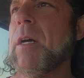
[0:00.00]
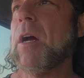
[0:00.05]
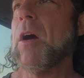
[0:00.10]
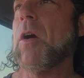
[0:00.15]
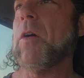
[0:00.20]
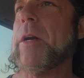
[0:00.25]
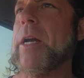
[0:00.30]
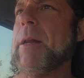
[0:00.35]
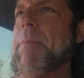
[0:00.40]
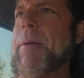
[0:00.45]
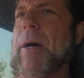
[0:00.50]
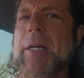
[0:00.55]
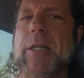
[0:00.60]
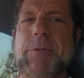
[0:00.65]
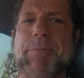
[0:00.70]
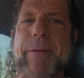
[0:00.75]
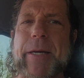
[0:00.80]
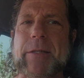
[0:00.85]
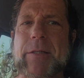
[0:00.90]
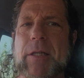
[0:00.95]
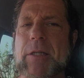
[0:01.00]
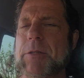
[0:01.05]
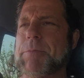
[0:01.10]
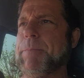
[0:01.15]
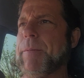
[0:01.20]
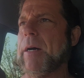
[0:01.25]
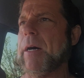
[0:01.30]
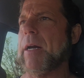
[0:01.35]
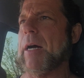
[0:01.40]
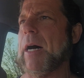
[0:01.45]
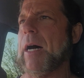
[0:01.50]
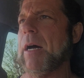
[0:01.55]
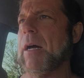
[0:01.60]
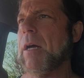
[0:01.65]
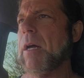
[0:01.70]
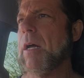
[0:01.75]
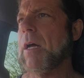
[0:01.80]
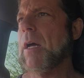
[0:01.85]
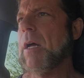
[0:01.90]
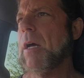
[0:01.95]
hurt anybody's business, but uh,
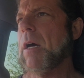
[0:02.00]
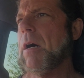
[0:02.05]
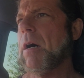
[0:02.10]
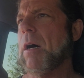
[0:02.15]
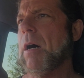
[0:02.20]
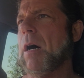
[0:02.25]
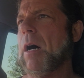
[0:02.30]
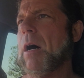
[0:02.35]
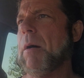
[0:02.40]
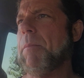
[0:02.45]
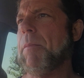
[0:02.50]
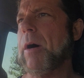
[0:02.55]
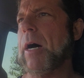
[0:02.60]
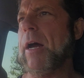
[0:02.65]
uh,